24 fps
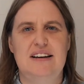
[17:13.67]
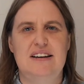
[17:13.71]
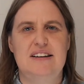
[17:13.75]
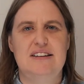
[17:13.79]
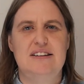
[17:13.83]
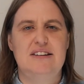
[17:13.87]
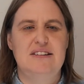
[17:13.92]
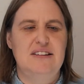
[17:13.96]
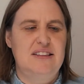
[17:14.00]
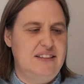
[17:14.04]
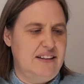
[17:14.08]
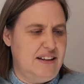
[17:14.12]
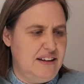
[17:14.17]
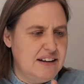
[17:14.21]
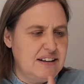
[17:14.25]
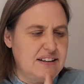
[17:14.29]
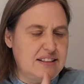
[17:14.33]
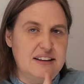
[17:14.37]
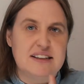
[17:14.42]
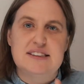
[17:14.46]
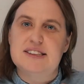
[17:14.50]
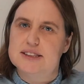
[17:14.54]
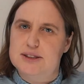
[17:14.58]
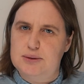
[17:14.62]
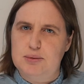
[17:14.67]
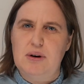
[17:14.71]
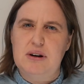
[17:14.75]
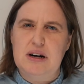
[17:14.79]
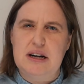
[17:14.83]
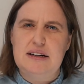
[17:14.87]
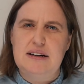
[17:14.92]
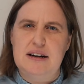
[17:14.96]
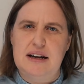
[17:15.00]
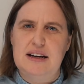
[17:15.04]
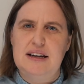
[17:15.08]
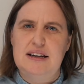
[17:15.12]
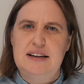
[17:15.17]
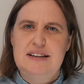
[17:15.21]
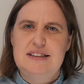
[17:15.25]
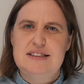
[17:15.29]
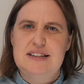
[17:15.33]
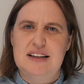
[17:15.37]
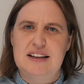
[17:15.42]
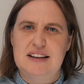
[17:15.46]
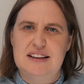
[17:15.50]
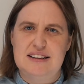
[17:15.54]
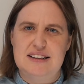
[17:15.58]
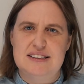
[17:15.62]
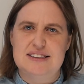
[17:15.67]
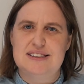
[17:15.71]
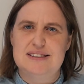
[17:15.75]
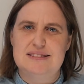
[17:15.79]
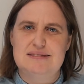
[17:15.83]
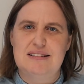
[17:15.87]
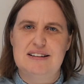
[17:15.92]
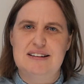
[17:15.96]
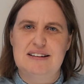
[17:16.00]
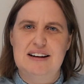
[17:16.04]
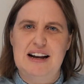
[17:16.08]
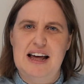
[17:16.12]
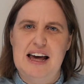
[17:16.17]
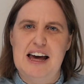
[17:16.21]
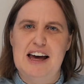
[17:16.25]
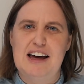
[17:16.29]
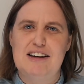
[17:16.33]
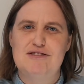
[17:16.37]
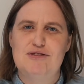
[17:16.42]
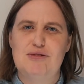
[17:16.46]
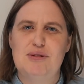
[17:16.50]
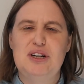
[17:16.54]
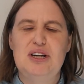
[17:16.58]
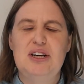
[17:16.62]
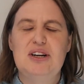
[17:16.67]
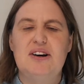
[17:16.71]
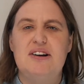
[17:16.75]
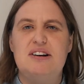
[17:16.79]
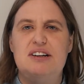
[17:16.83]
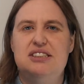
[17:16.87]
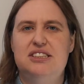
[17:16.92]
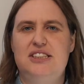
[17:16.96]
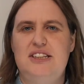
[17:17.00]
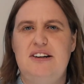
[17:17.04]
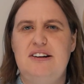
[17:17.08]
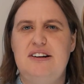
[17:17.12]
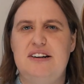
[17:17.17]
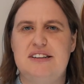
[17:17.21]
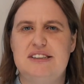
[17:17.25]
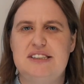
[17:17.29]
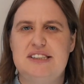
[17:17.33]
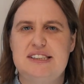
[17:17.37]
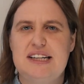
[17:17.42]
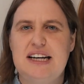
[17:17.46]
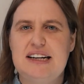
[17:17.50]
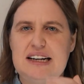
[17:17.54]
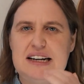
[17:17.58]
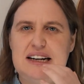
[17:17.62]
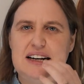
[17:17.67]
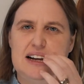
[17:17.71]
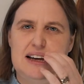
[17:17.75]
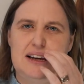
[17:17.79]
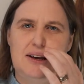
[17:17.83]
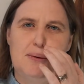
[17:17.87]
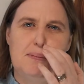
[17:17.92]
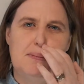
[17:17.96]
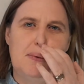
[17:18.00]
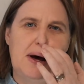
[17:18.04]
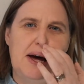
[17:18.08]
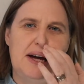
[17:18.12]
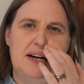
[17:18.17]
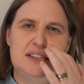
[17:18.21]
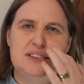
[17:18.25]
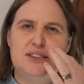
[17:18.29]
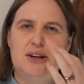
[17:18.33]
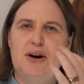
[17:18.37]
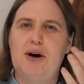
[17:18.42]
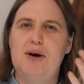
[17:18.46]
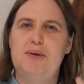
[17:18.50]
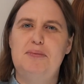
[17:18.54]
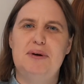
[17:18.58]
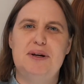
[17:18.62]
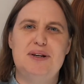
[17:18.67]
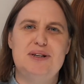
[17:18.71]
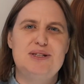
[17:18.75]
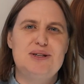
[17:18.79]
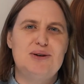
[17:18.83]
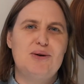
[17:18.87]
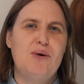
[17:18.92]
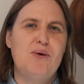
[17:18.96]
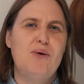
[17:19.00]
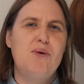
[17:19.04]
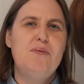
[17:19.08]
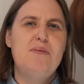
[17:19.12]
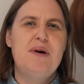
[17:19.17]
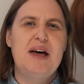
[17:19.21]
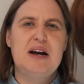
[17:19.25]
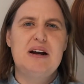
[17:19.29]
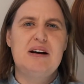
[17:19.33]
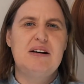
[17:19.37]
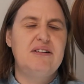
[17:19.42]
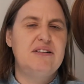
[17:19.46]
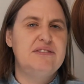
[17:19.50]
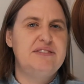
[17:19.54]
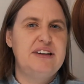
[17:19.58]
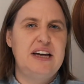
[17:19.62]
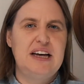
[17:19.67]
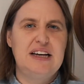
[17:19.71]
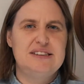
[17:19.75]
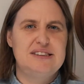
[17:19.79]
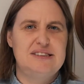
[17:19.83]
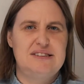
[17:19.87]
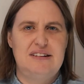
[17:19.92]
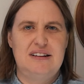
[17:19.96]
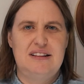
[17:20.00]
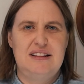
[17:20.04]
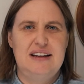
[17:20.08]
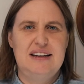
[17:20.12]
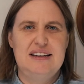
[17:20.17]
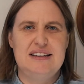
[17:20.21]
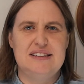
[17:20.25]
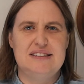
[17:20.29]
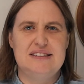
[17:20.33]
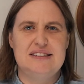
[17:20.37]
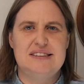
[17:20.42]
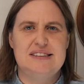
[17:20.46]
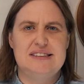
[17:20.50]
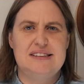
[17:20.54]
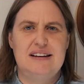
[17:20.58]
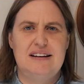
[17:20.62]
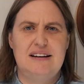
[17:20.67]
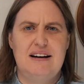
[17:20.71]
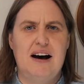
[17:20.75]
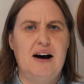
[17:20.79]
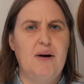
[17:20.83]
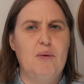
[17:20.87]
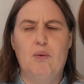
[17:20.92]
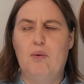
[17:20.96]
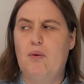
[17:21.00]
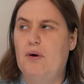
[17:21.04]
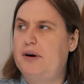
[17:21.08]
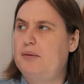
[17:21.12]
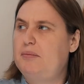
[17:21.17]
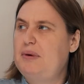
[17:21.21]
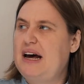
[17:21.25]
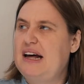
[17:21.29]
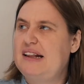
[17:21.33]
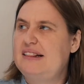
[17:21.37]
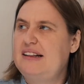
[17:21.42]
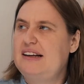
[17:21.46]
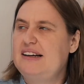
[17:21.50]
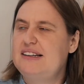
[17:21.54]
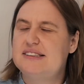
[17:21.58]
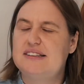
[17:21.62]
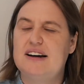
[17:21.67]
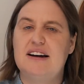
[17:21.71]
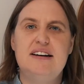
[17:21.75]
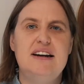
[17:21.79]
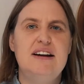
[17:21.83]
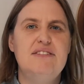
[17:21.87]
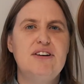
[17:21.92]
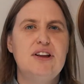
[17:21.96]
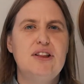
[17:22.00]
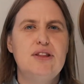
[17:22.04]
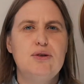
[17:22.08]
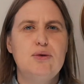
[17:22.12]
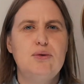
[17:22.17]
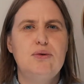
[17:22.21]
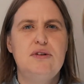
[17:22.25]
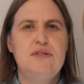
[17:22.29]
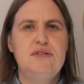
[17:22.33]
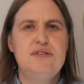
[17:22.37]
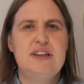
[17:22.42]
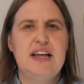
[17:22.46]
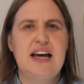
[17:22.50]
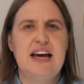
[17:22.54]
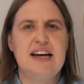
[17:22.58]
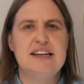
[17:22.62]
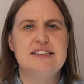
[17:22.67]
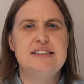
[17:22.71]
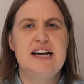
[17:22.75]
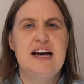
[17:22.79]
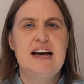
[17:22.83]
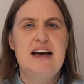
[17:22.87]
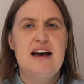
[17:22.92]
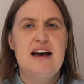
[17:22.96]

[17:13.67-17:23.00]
you think, this is what I need, this is what I'll have. When you go to church, suddenly your mind is open to all manner of extra things. What about this? I'd never thought of that.